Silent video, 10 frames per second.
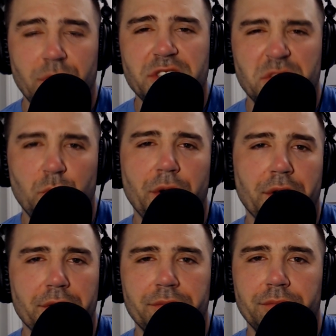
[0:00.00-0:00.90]
which is
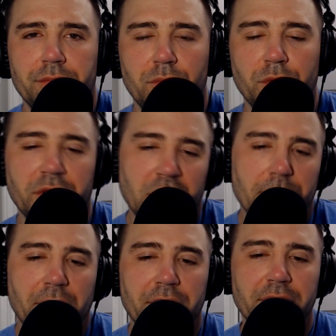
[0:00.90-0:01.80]
weird. When you
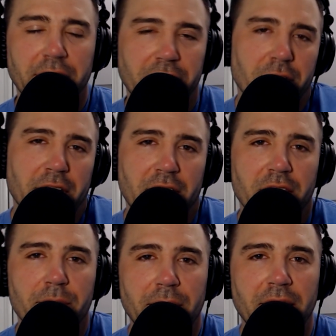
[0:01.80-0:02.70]
think about it, like they're
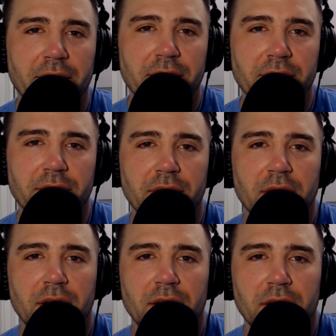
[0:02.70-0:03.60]
laying on the bed and
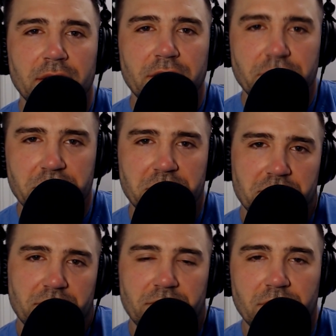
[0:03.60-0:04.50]
they're
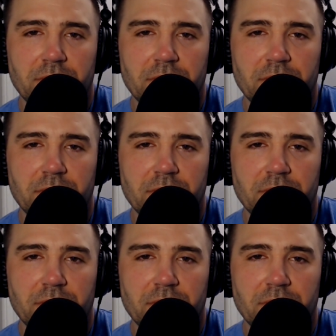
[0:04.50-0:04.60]
just,